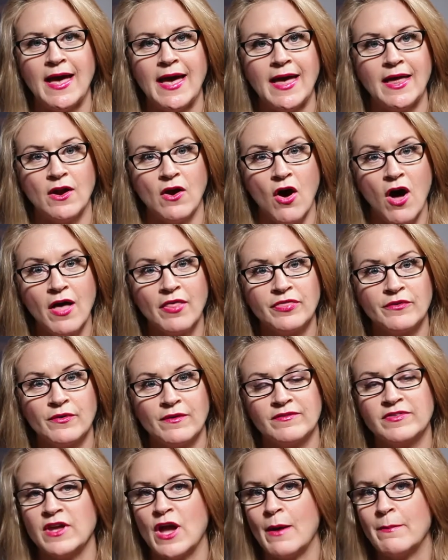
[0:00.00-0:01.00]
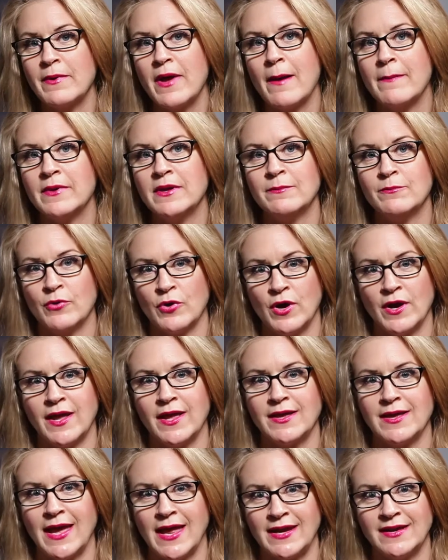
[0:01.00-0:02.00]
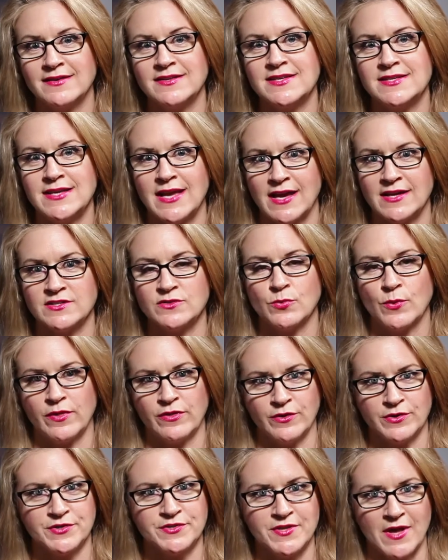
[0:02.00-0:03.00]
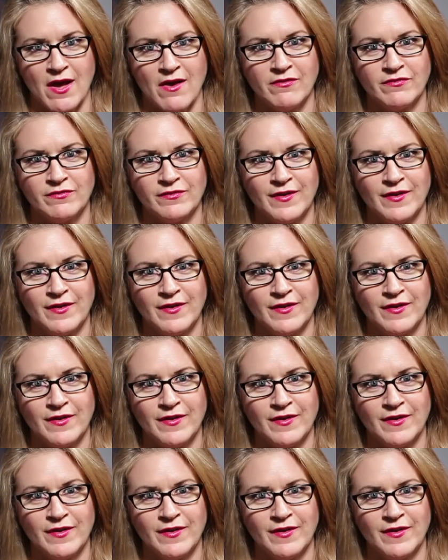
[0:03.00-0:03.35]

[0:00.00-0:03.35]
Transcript: and author of the upcoming book, Getting to Yes with Yourself.